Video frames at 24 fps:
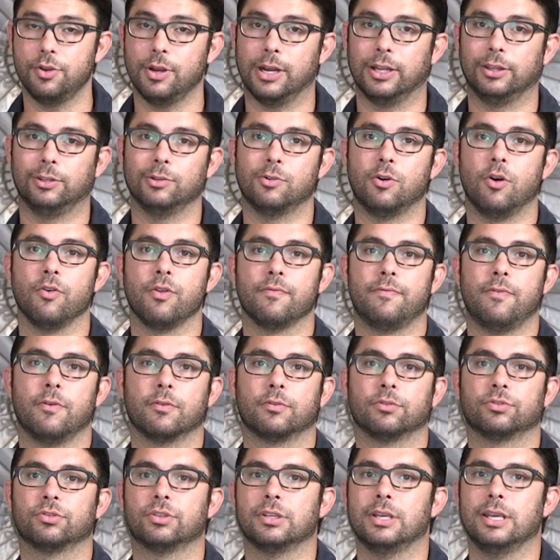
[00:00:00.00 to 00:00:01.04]
You can do all the
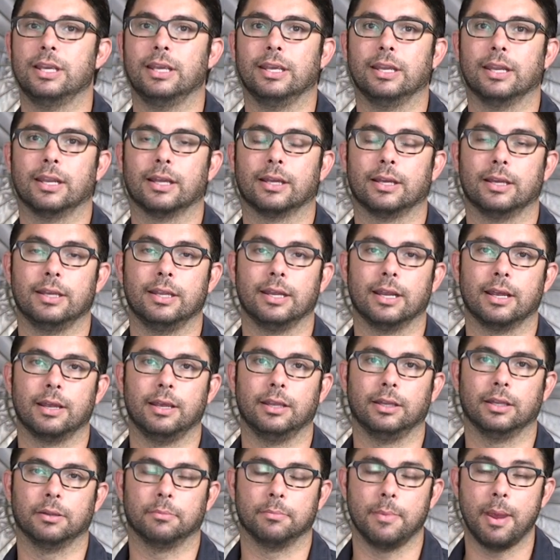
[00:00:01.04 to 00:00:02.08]
photos in
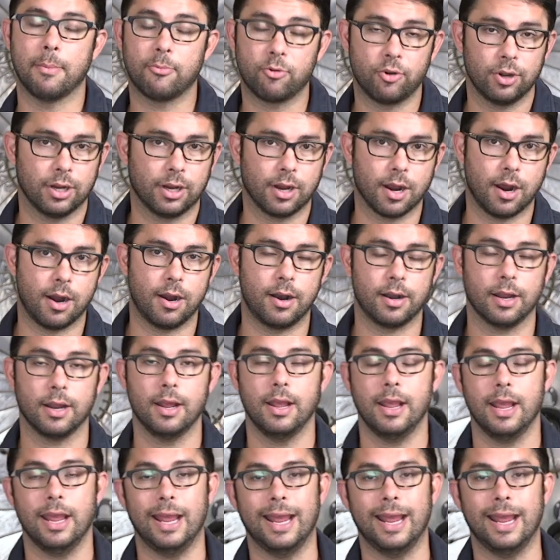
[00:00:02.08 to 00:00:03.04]
the memory card.